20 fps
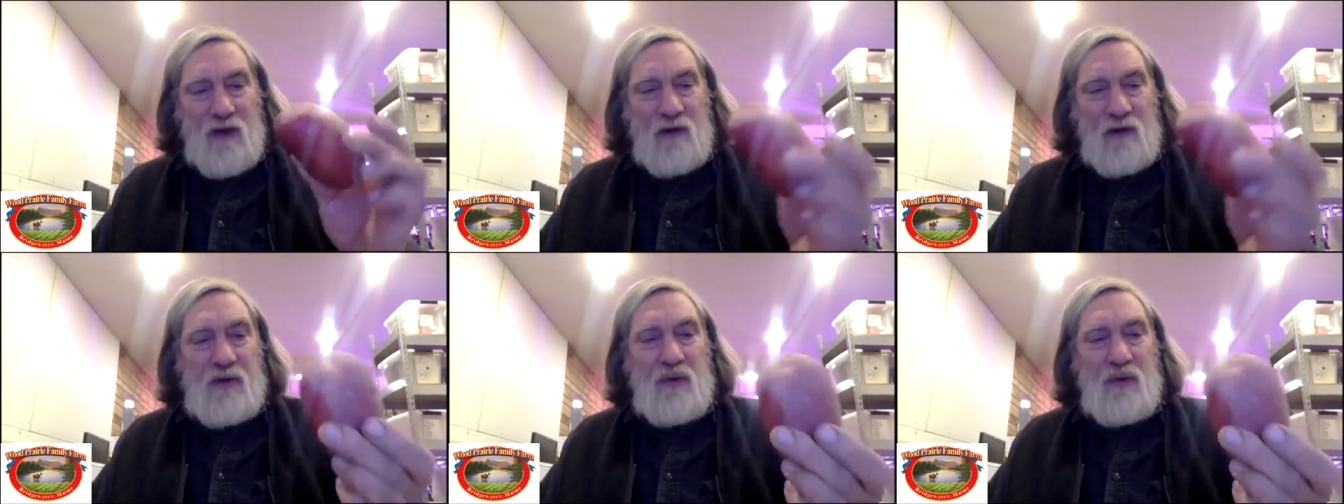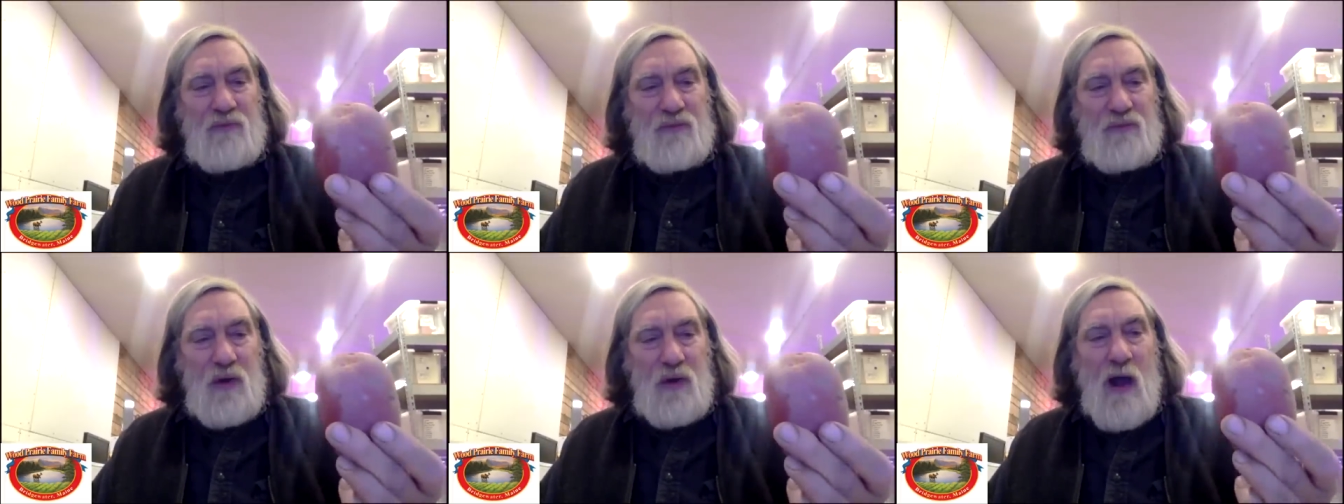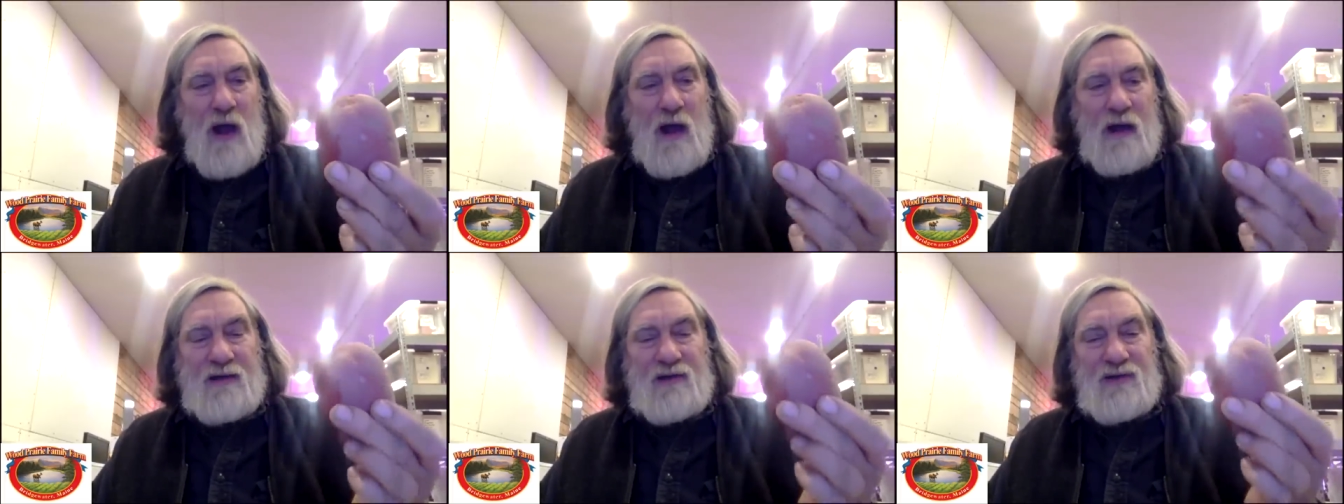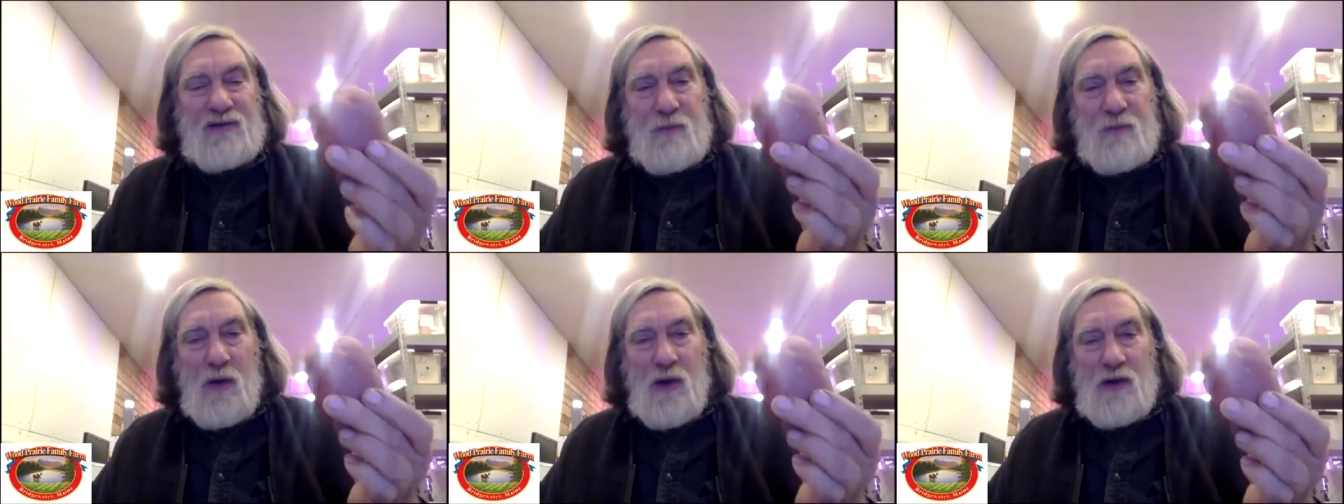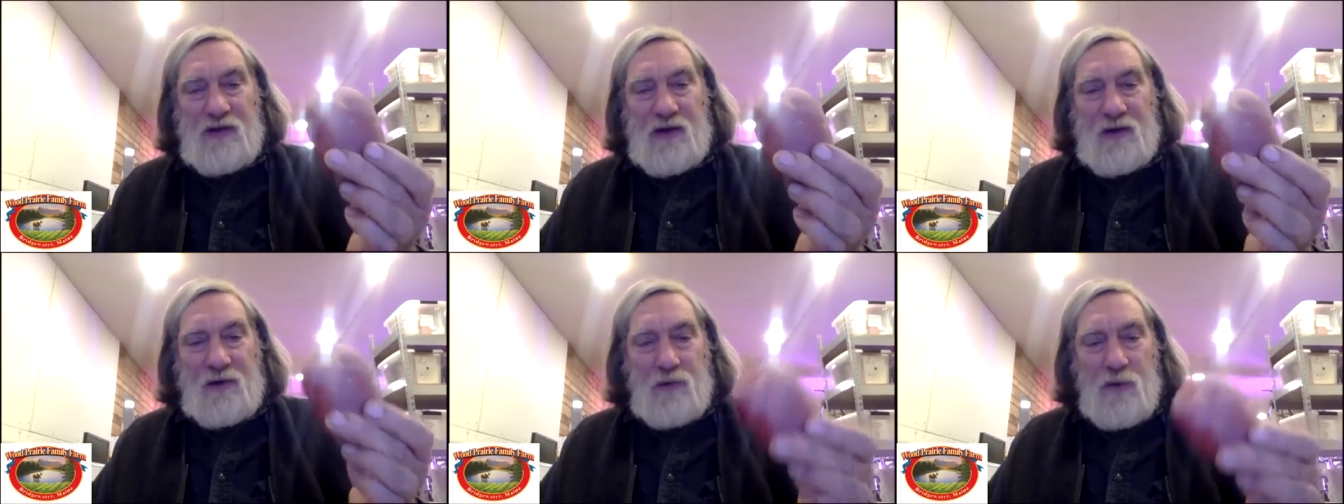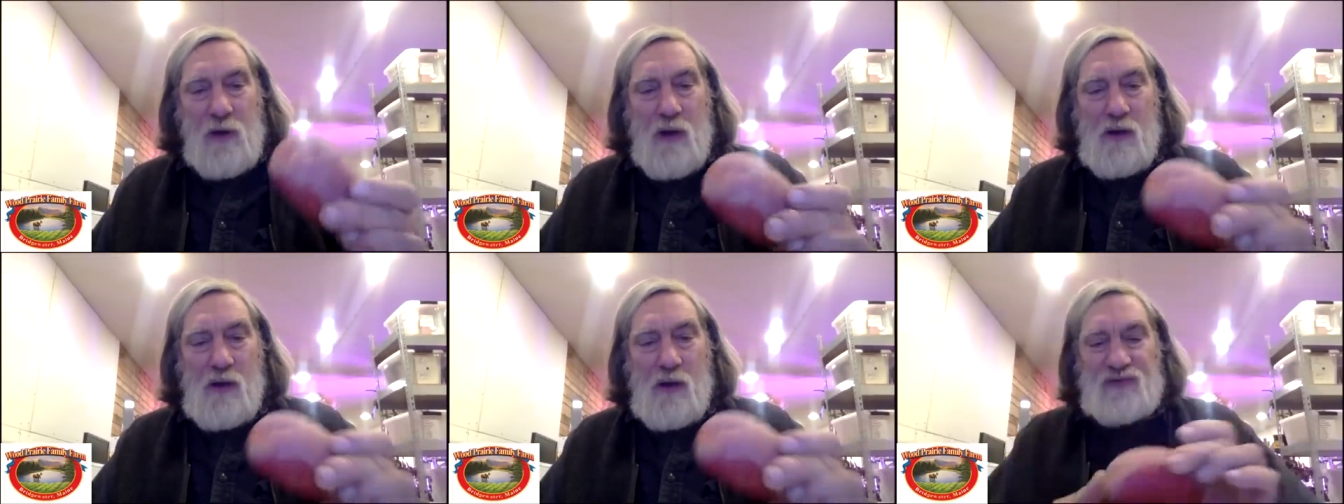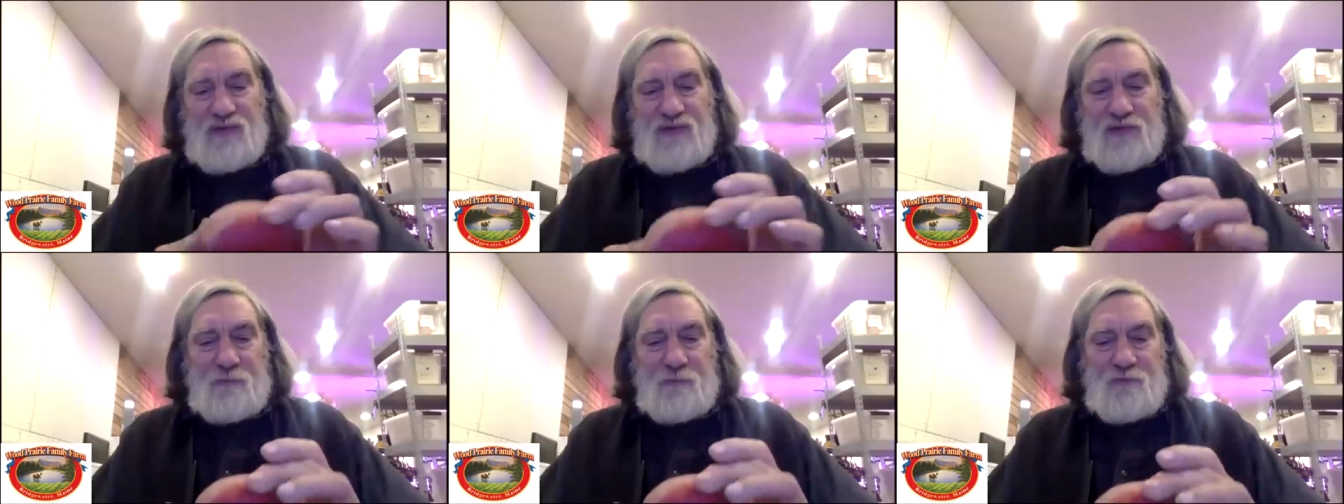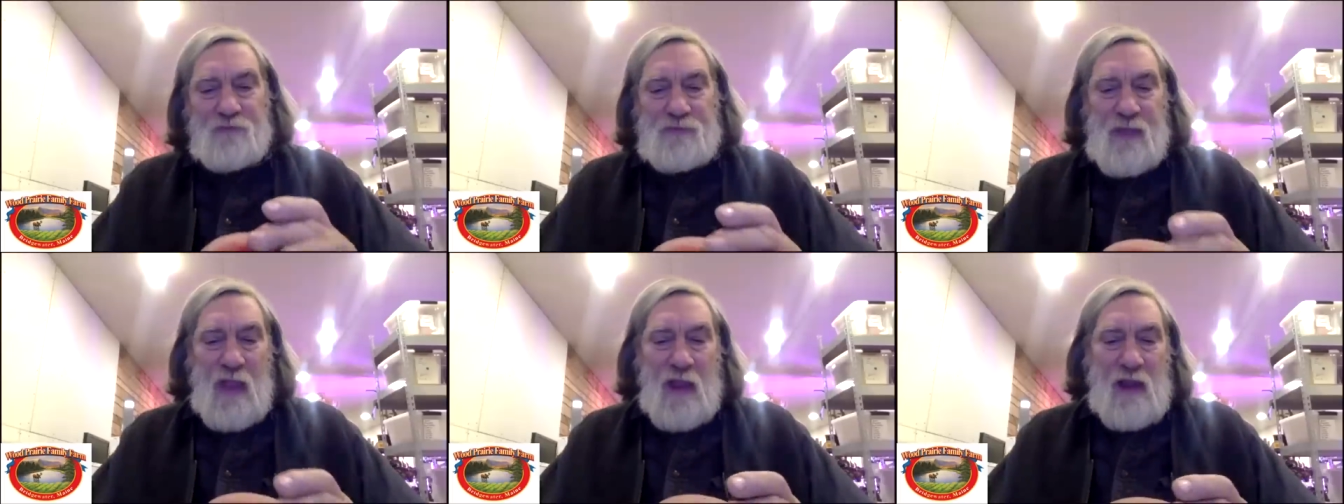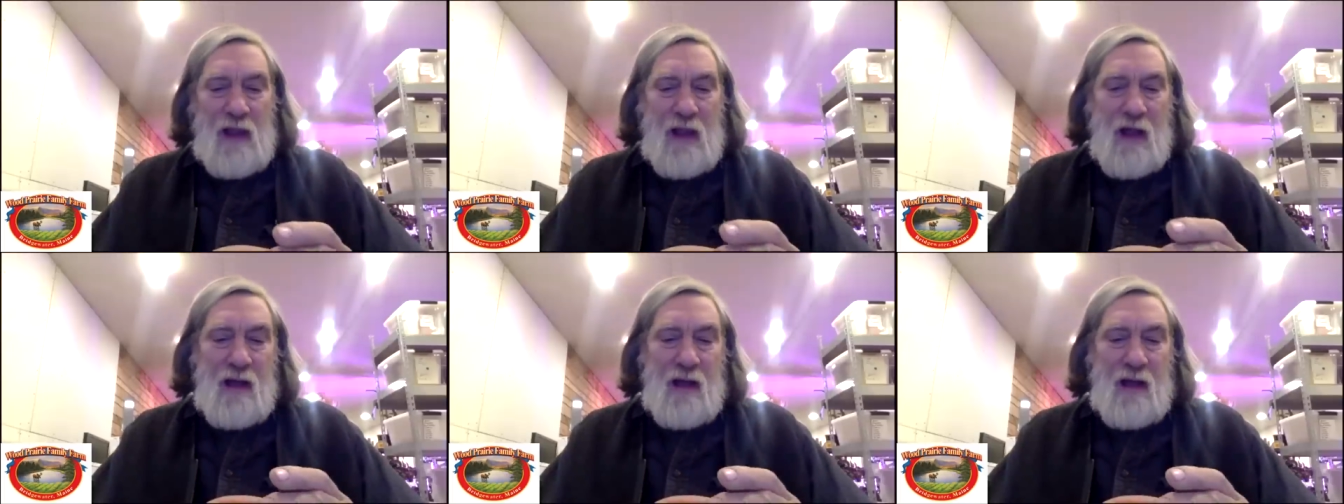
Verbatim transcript: one of our new varieties, Baltic Rose,